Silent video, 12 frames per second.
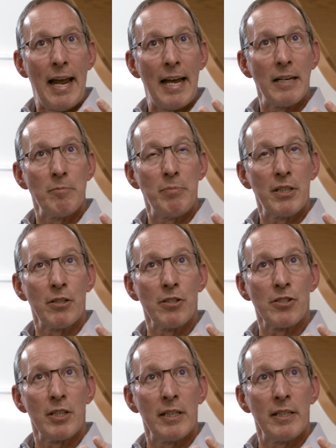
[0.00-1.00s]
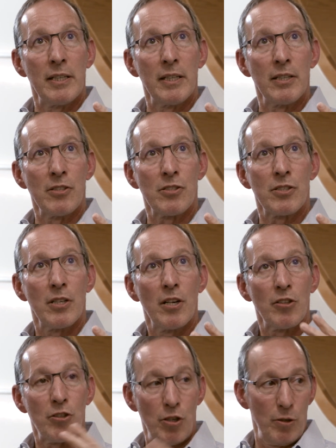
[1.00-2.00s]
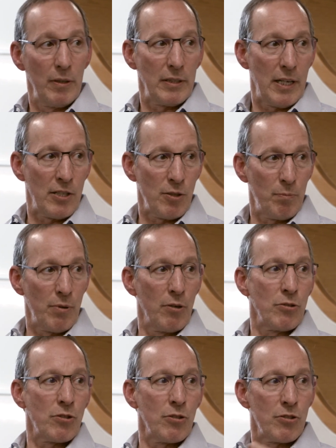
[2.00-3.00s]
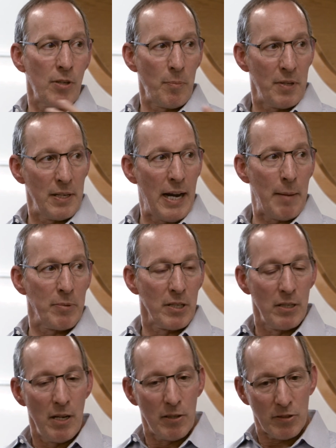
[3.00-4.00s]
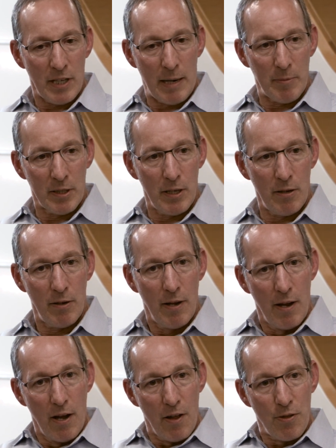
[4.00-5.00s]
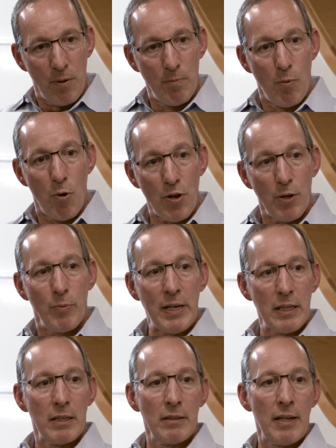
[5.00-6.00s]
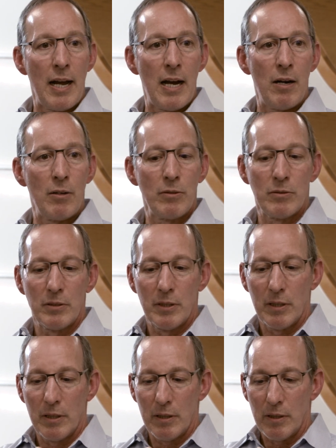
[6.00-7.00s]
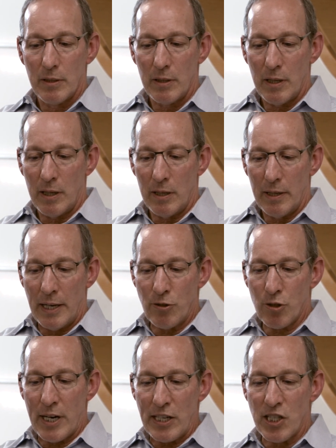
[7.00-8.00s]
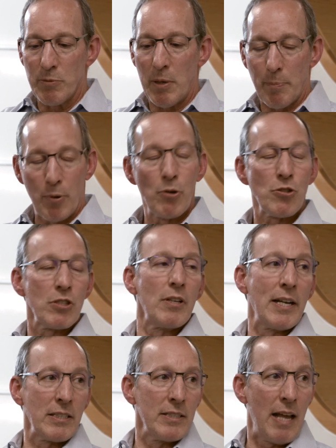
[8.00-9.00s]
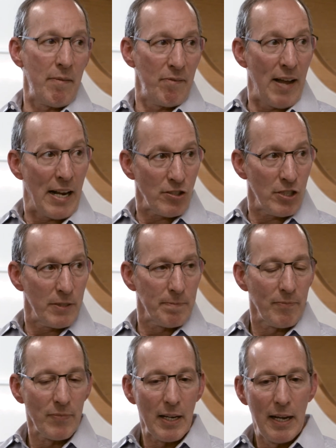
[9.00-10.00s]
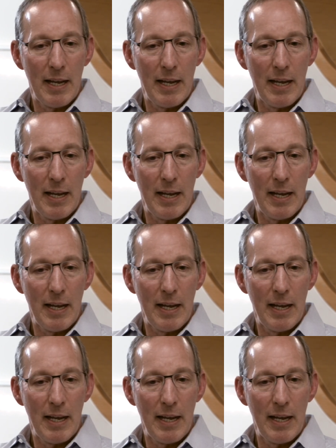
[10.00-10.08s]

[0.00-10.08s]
And because it is current as opposed to something that happened a long time ago. The more that we can allow education to be personalized in that fashion,